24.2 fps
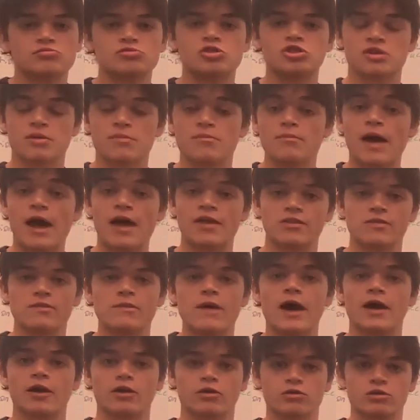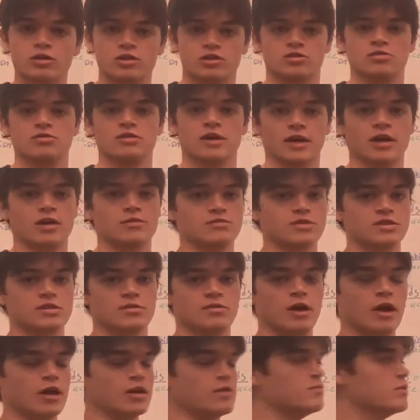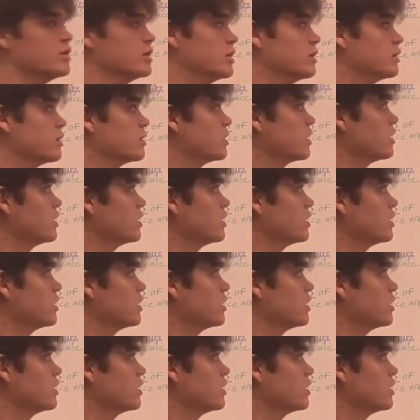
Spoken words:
just a mathematical issue that comes to mind immediately.